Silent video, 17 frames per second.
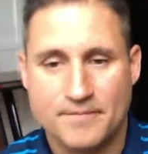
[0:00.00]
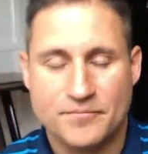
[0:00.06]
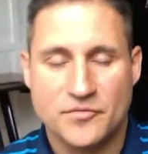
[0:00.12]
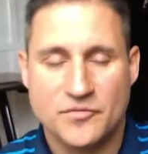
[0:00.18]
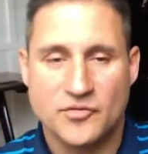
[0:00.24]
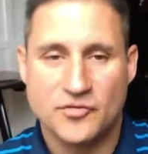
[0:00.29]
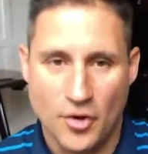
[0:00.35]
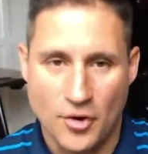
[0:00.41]

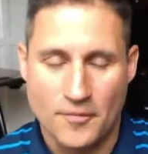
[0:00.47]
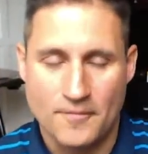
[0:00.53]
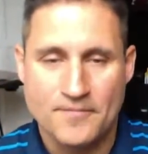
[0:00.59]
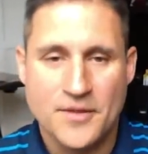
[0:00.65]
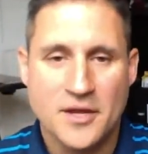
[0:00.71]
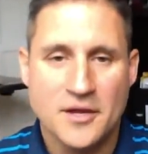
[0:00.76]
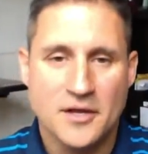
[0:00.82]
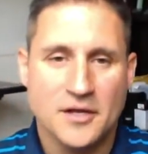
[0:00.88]
So
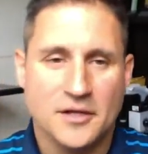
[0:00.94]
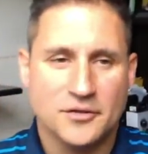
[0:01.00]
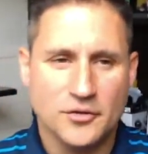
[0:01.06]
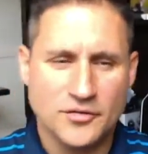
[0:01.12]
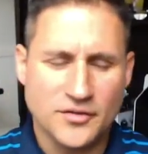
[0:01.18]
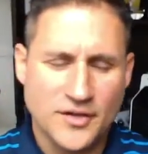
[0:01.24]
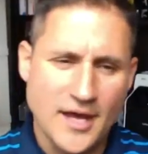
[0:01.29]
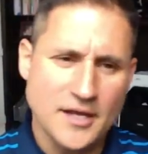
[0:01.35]

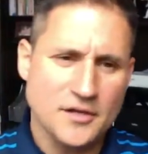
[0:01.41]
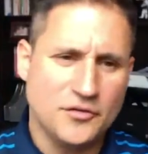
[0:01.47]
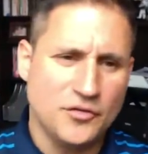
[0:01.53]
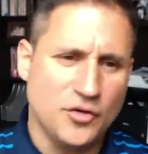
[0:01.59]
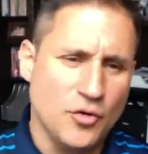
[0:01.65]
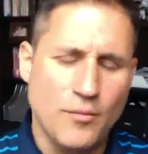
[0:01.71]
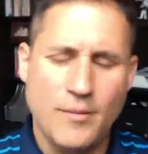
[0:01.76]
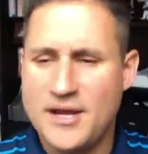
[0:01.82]
there's kind of
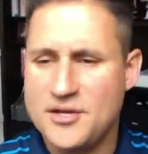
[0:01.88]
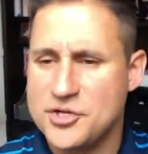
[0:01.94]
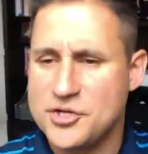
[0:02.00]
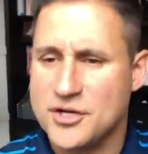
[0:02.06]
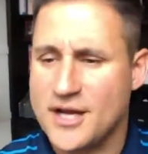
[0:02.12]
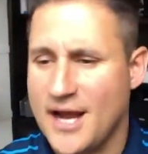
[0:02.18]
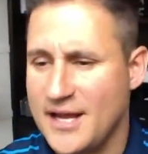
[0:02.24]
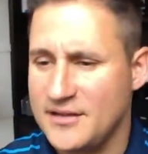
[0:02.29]
two major
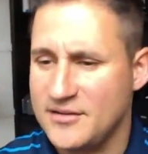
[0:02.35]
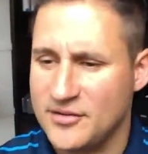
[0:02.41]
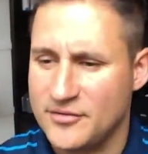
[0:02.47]
kinds